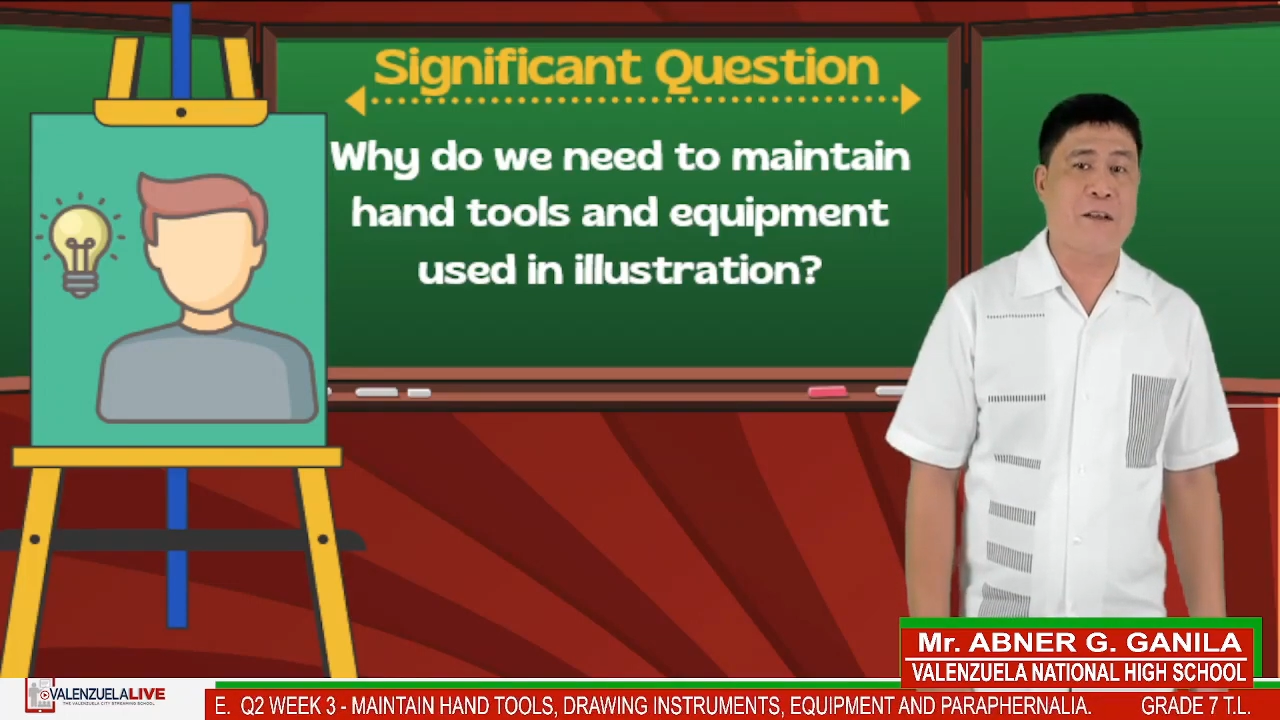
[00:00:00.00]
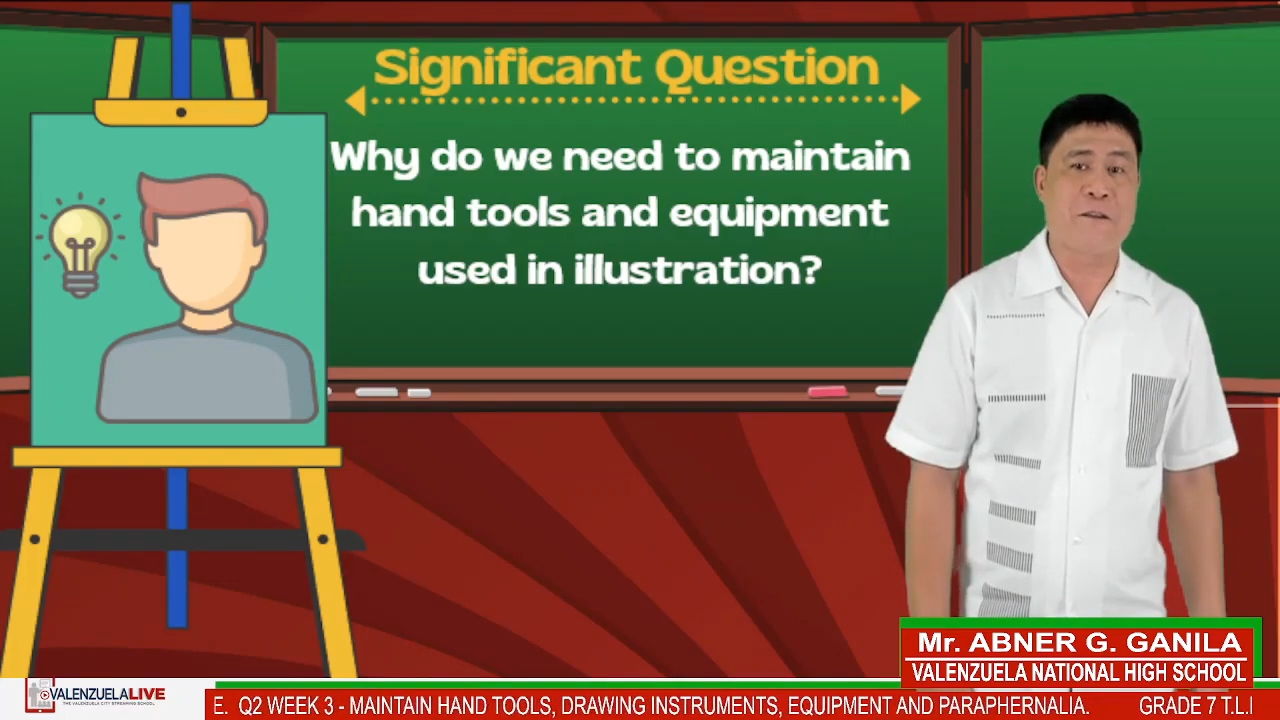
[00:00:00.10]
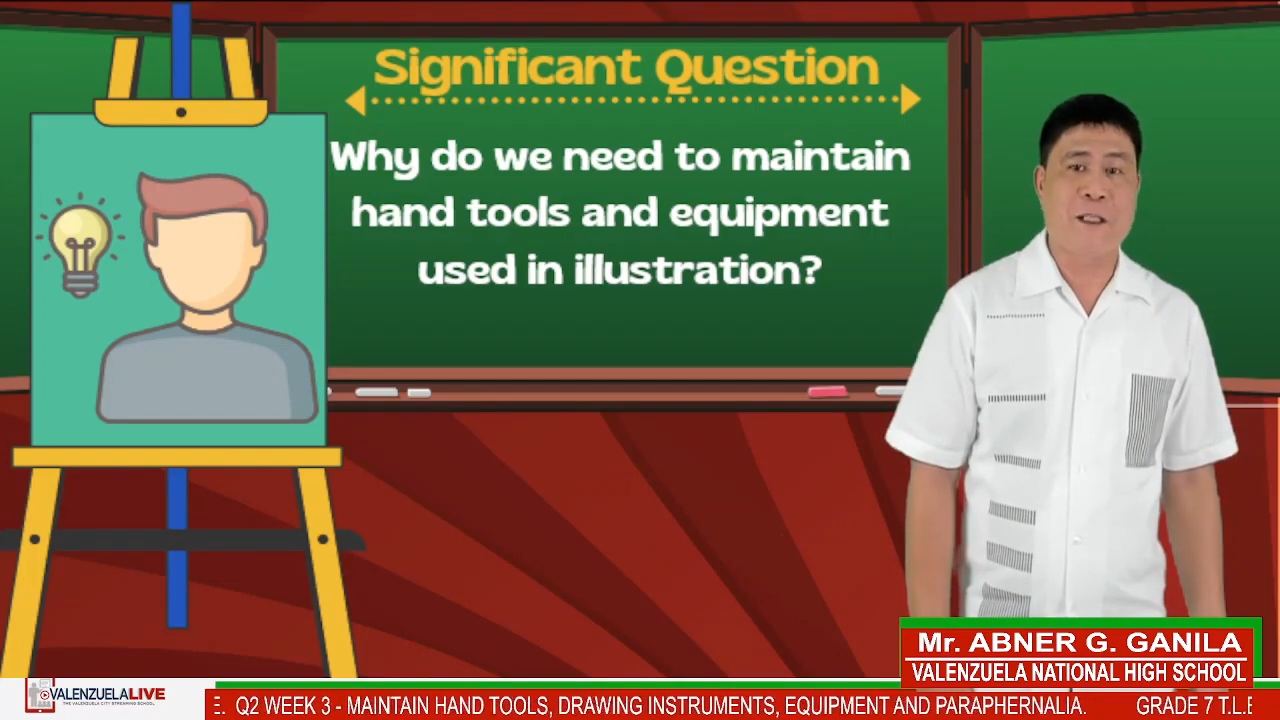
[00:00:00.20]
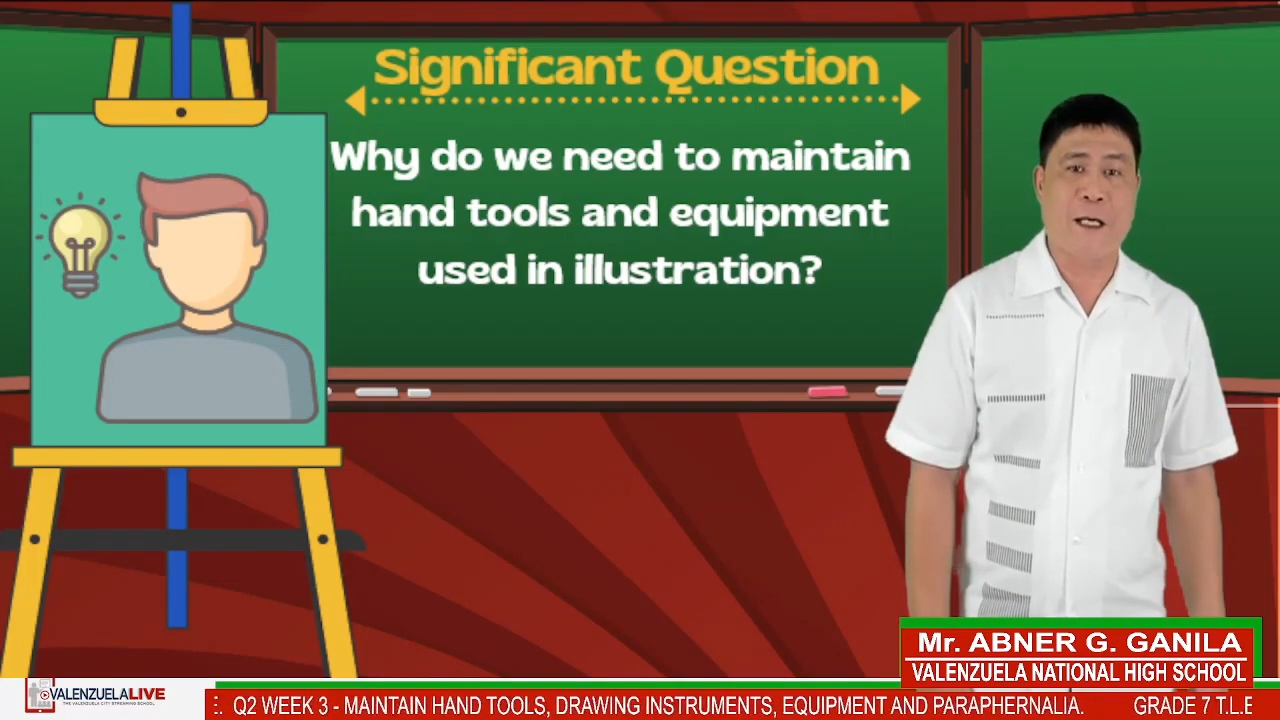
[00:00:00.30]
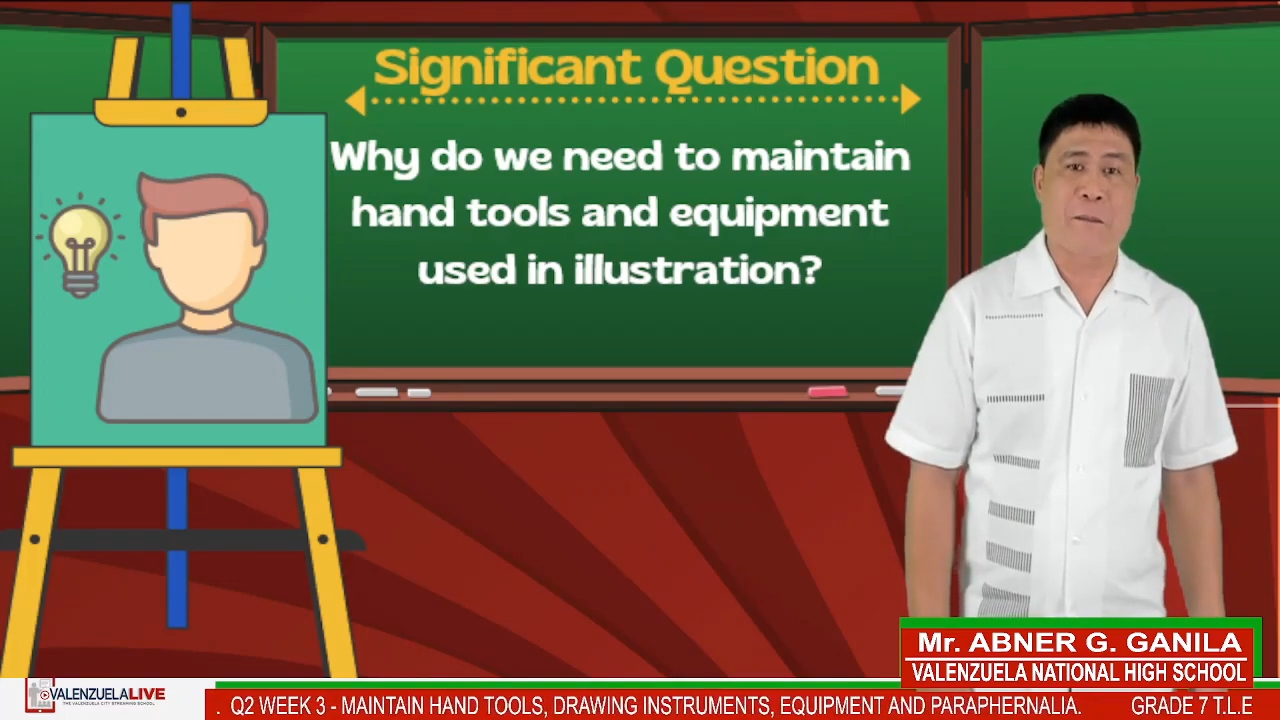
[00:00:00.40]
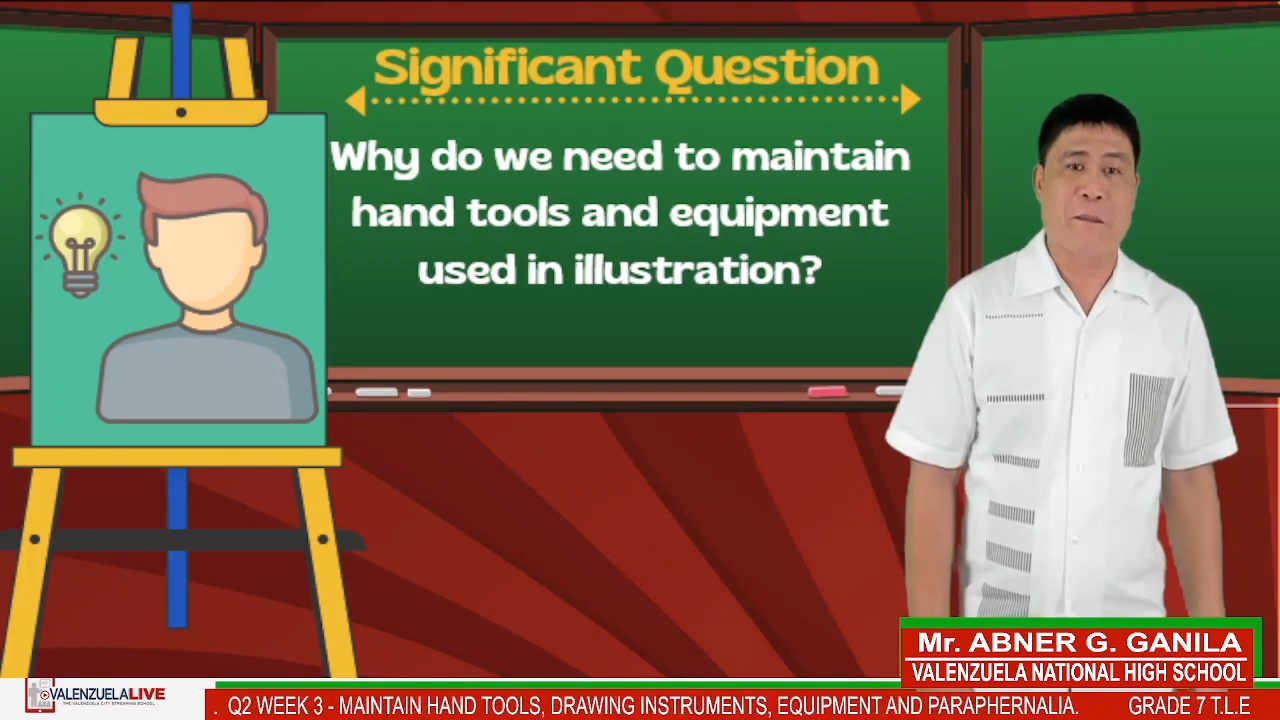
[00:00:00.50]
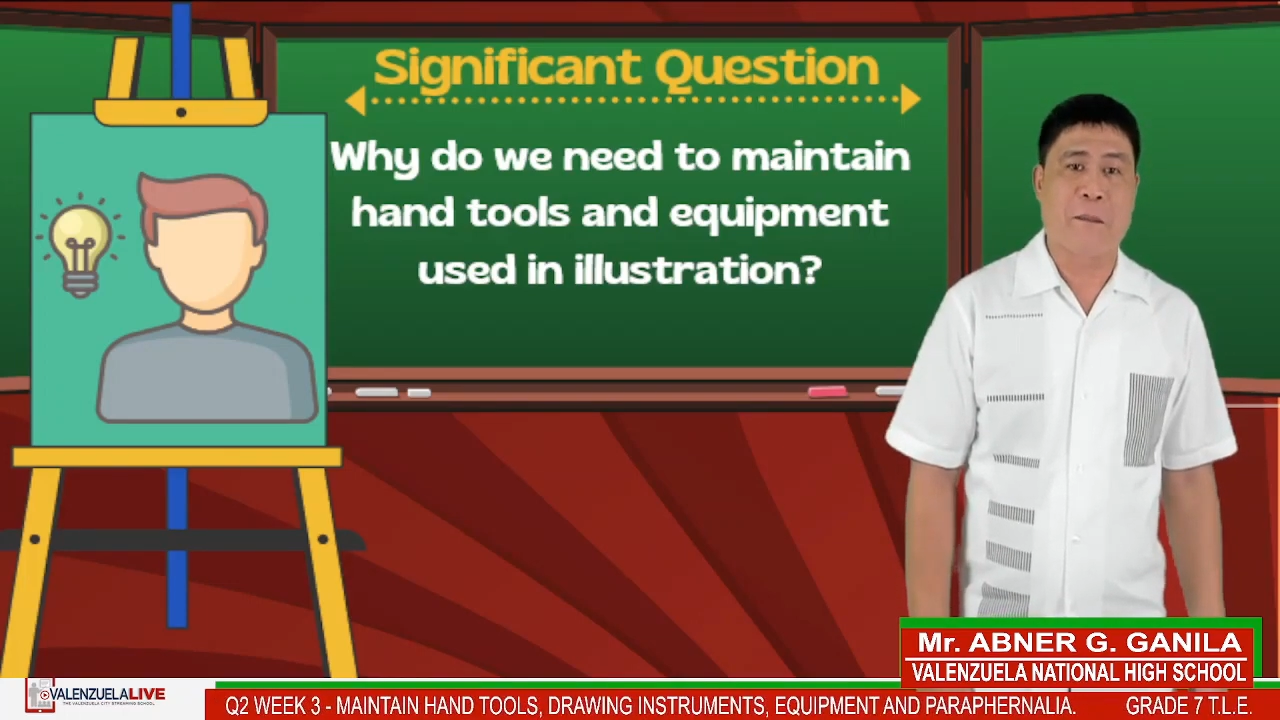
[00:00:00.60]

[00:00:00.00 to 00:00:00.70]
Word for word: of them.